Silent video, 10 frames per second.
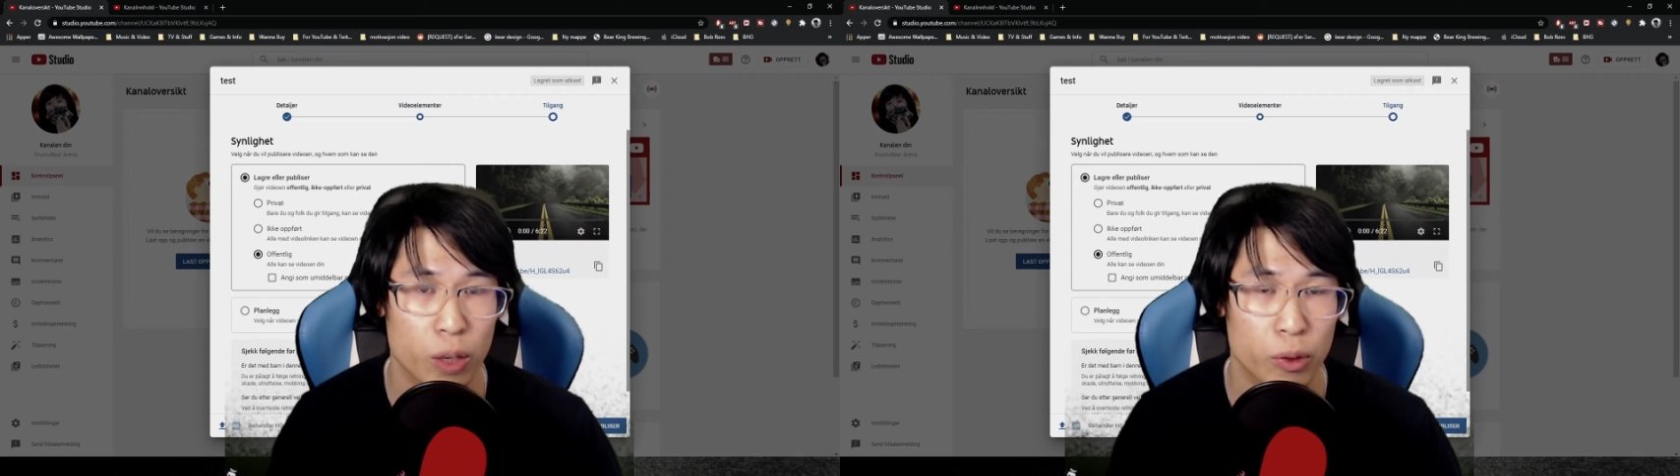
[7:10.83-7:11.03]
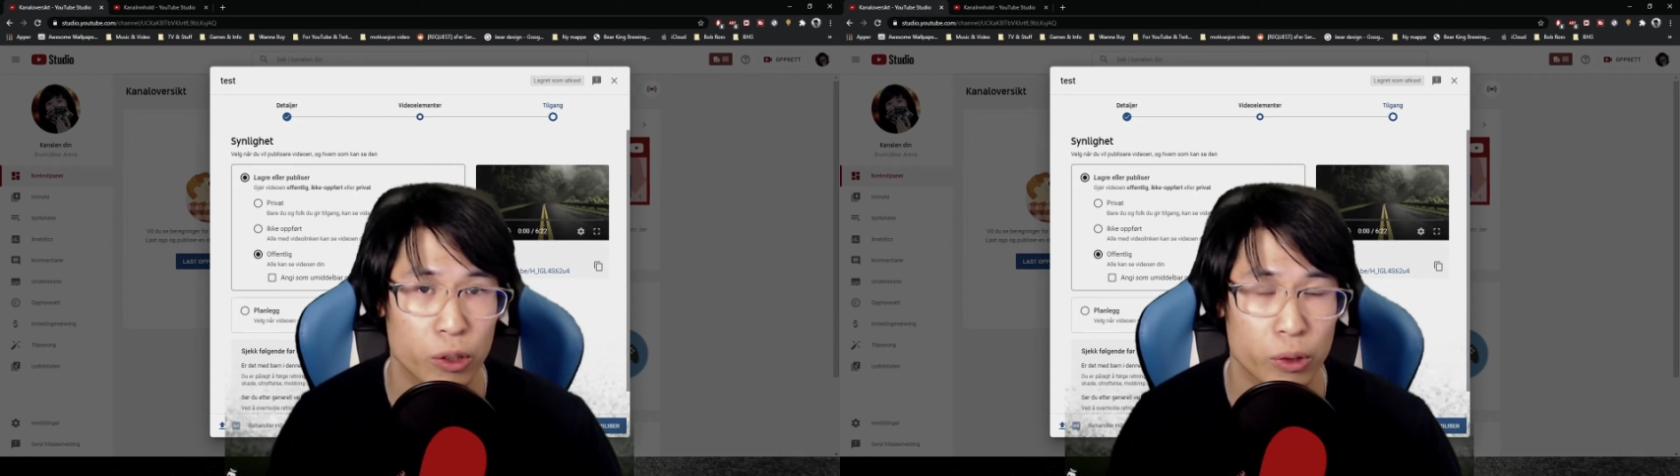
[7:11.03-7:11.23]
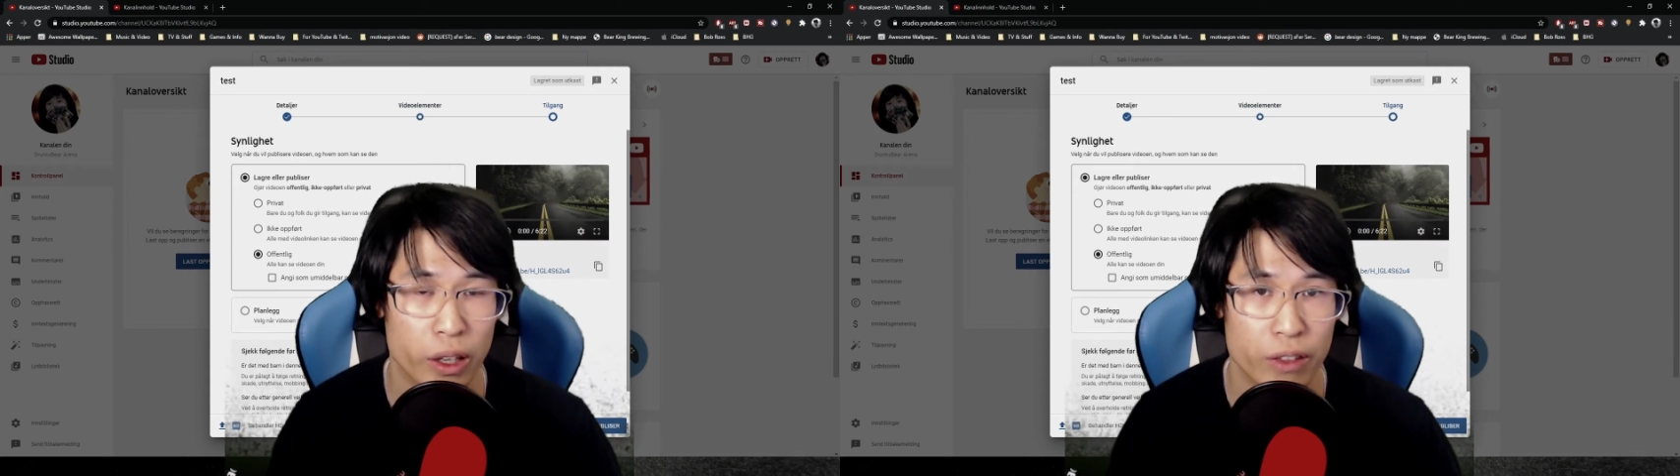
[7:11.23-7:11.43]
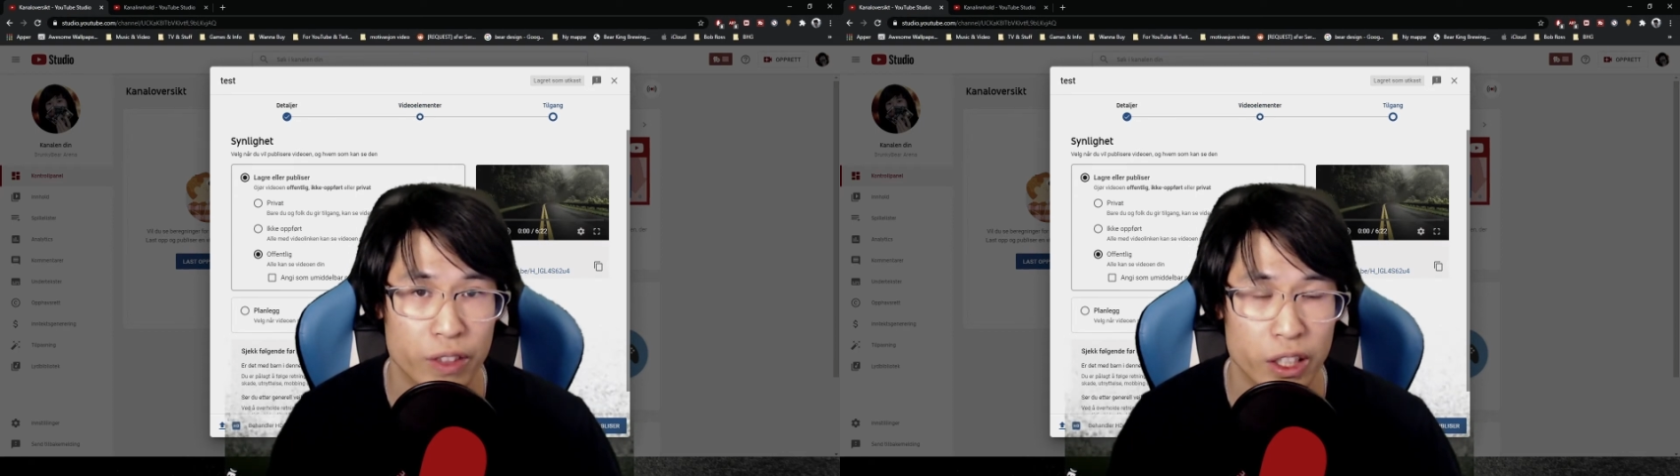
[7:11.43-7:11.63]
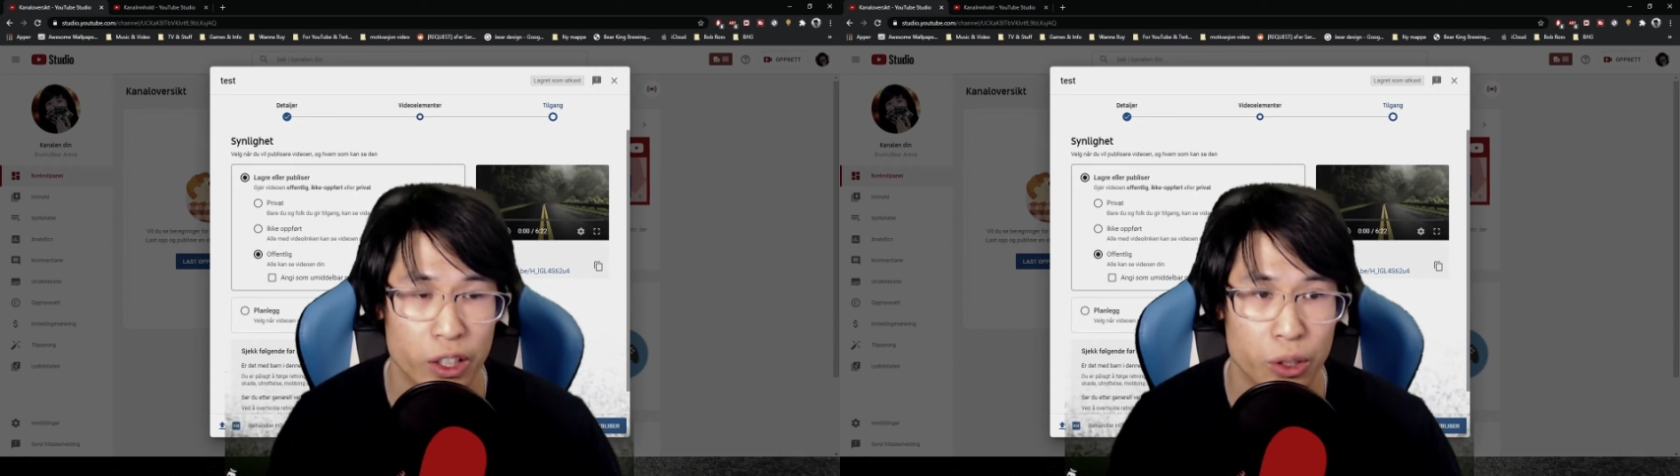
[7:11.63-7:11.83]
upload a
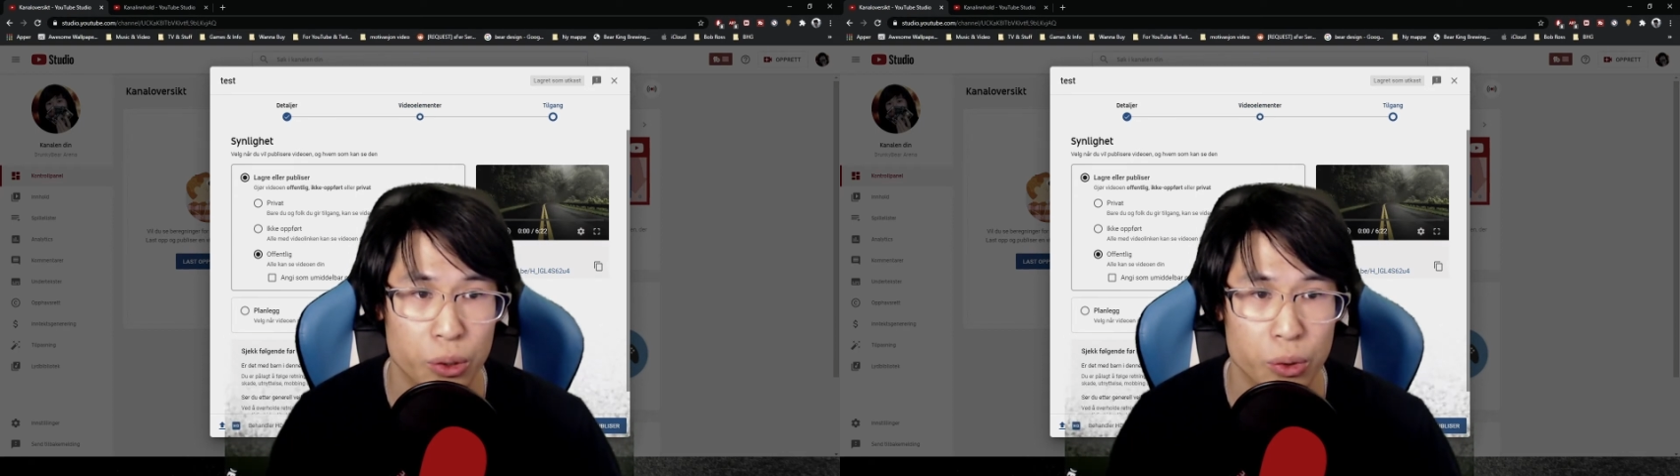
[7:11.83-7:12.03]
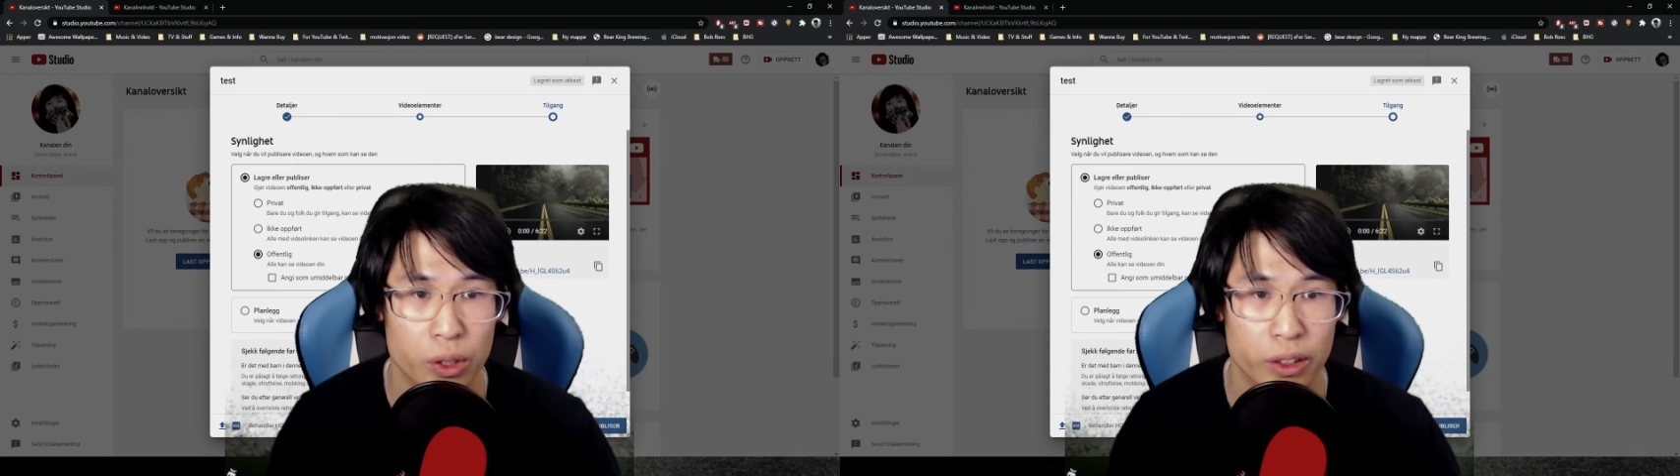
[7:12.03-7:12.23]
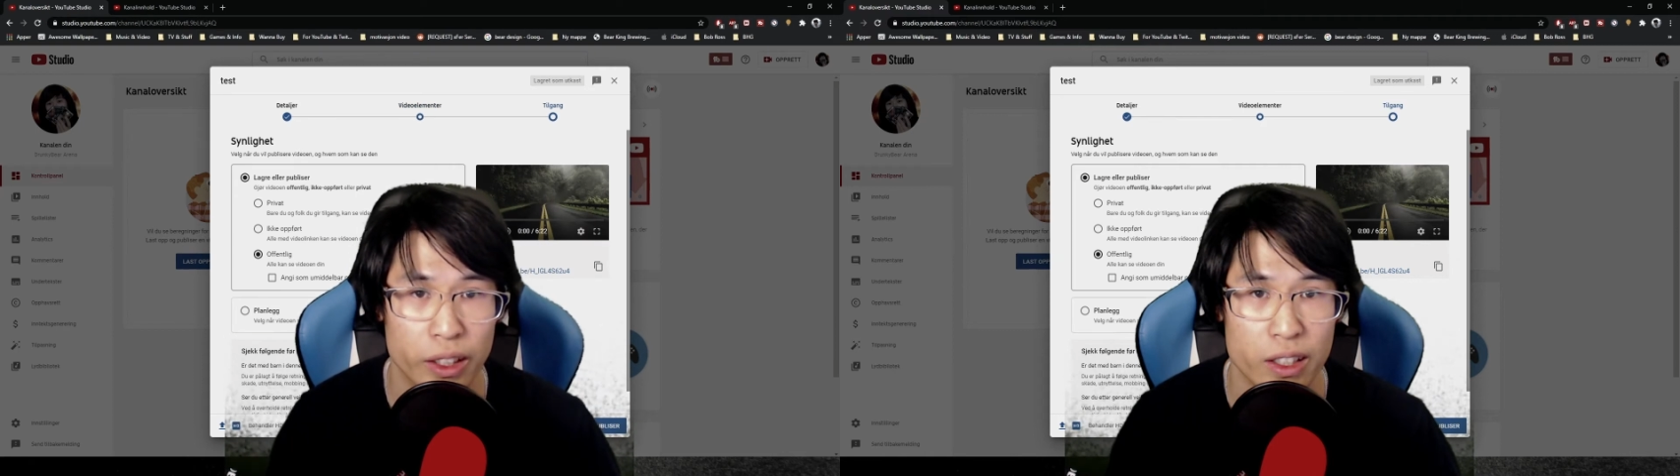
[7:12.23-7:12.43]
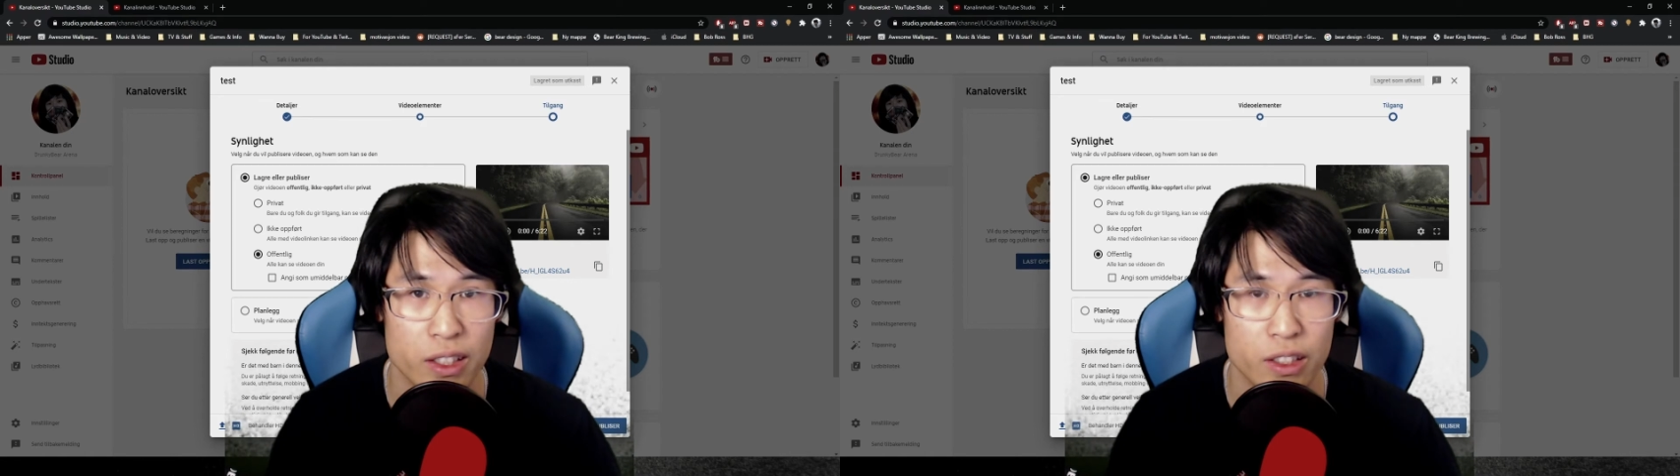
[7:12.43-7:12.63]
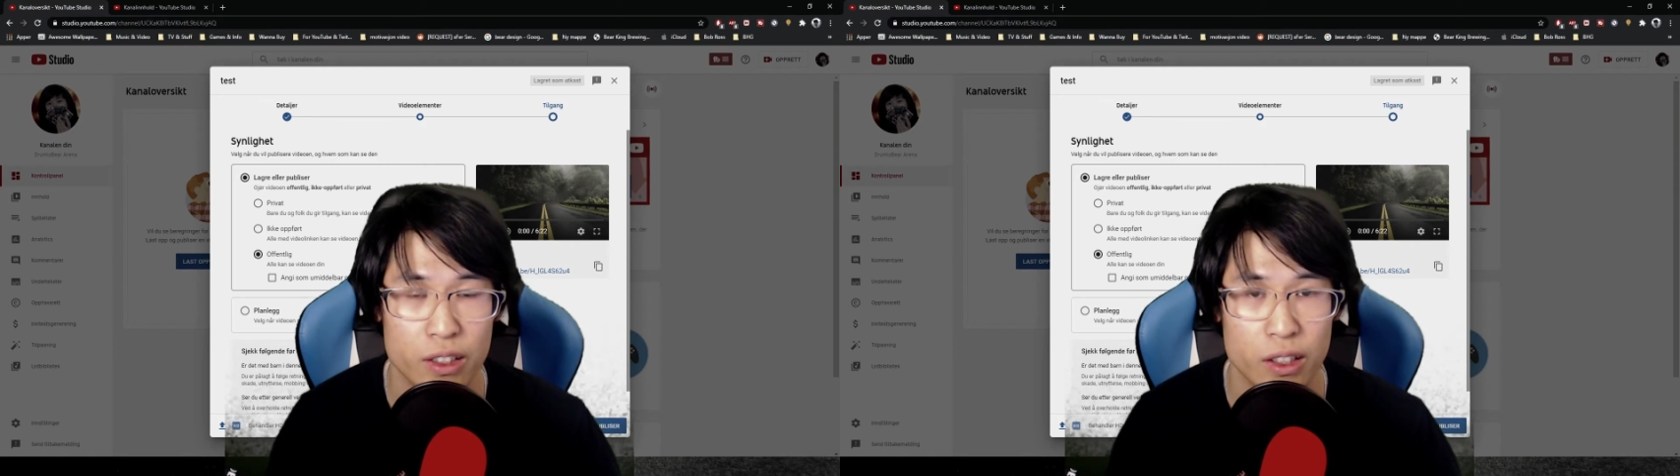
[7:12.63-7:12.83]
video that
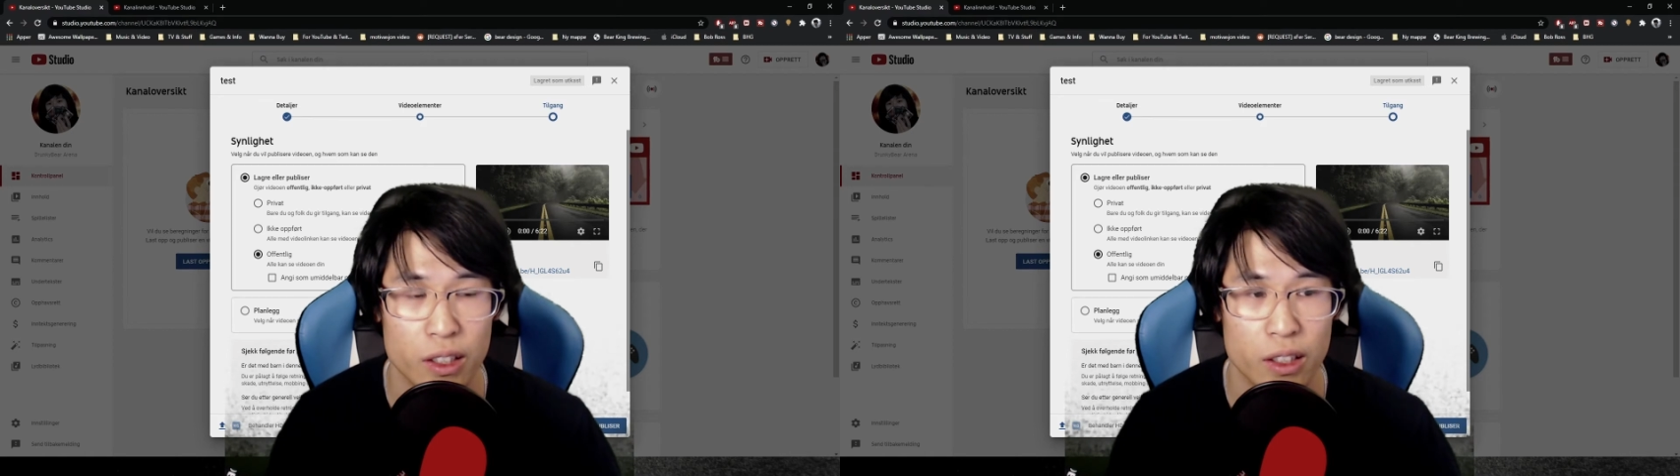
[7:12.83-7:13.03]
is